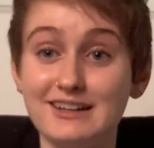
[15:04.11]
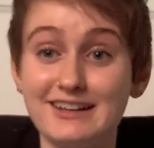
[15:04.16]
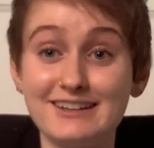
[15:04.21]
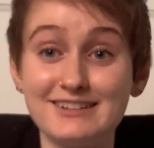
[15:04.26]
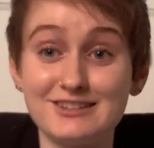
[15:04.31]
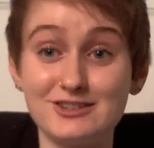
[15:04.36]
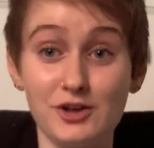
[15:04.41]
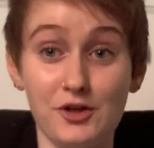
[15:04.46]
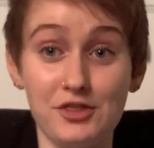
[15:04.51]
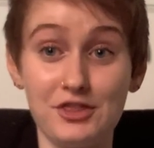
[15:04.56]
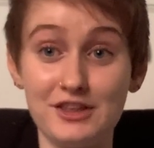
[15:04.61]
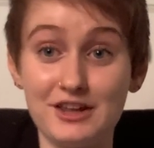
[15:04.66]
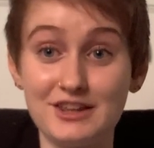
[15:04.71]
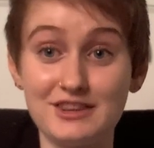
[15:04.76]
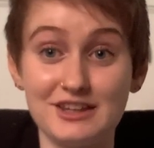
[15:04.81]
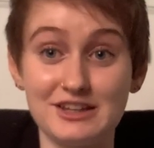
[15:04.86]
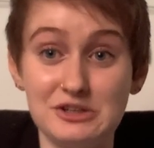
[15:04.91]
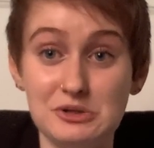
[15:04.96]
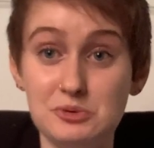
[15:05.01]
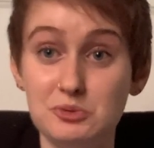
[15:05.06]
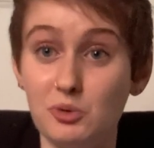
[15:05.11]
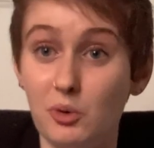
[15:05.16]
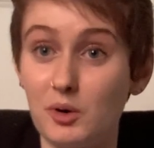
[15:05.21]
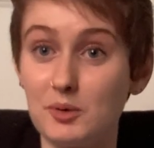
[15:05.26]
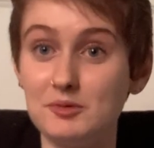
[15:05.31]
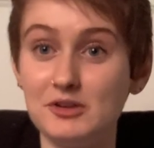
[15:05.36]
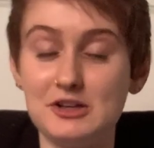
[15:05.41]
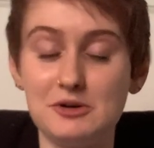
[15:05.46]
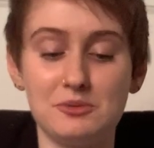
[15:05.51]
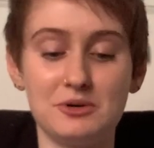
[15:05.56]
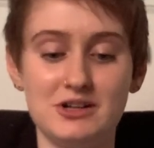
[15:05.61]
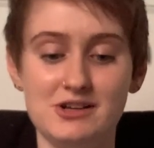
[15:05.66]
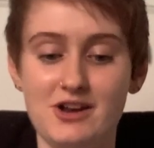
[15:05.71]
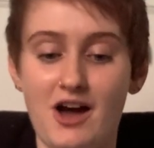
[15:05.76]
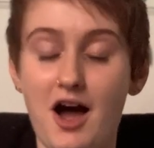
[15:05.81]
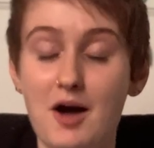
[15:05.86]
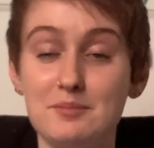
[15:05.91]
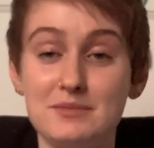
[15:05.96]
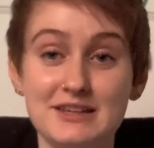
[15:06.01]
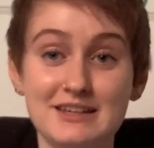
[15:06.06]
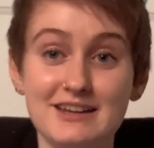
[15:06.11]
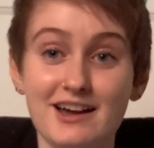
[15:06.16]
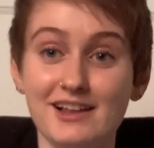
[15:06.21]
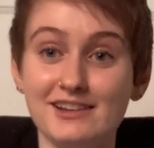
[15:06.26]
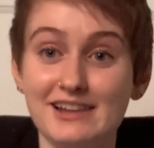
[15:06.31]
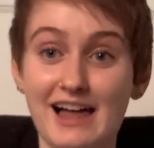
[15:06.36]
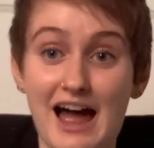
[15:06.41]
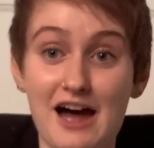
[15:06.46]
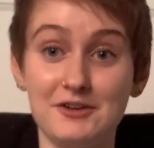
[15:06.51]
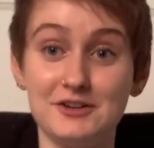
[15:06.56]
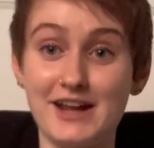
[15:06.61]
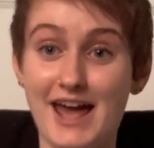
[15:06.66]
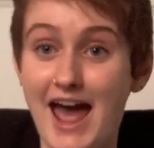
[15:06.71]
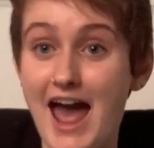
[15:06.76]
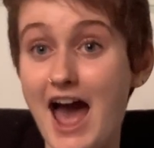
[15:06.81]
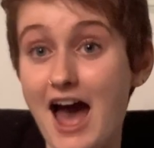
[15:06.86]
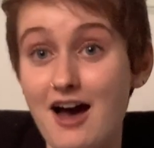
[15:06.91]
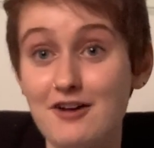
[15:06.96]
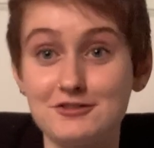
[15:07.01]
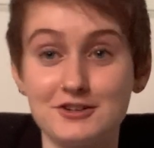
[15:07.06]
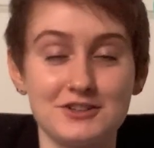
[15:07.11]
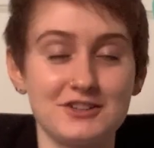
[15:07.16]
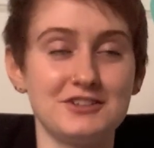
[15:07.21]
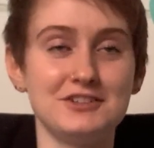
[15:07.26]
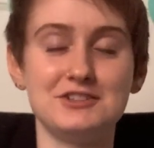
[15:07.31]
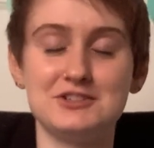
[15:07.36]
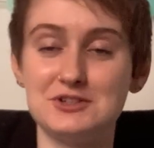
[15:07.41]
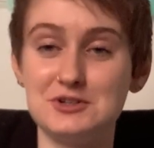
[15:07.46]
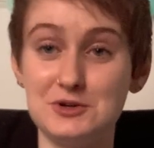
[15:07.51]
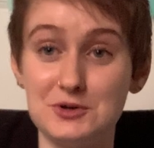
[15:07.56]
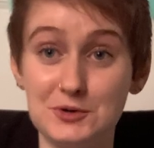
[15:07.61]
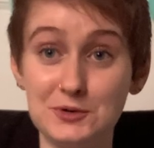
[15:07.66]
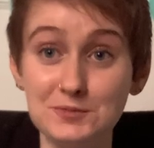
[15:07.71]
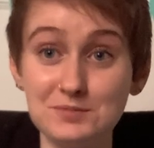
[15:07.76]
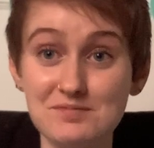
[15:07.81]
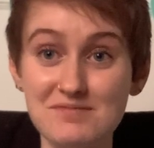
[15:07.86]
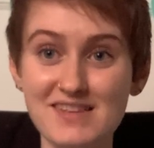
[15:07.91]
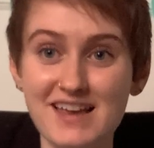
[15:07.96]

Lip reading: get something that you normally would not be allowed to have or to do.